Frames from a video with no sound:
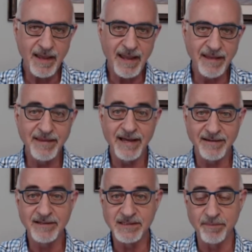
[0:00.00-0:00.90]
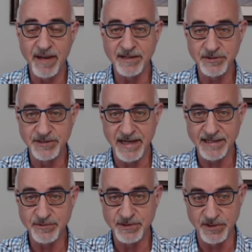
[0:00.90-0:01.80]
And that does impact your
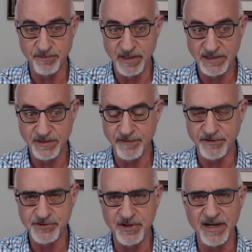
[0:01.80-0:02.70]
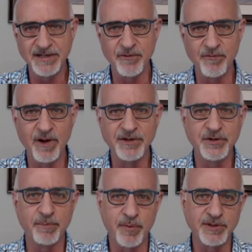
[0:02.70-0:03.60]
tax return because if you're trying to run
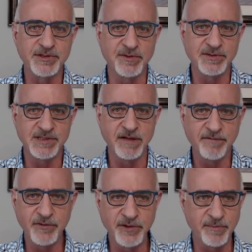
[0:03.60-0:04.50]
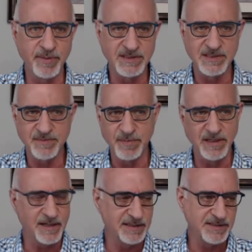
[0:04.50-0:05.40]
your personal stuff through your business
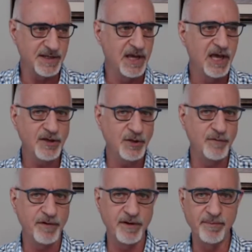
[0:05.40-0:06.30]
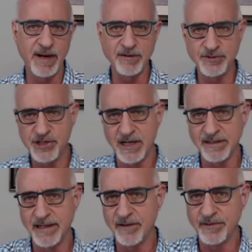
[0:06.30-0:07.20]
because you've heard about
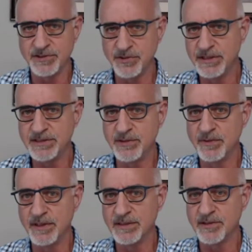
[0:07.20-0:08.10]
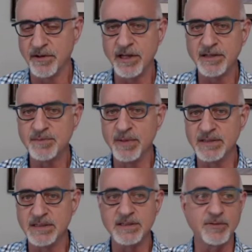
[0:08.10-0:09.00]
John down the streets doing this on his
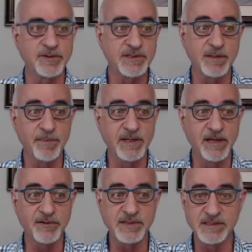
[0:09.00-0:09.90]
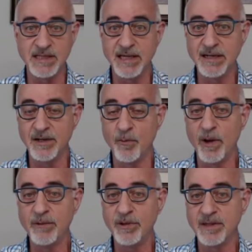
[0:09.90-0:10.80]
business or somebody else is getting
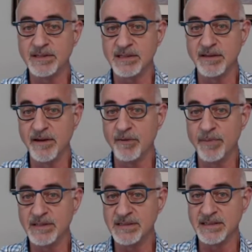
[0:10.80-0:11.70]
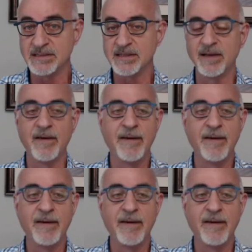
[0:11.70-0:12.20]
away with this in their business,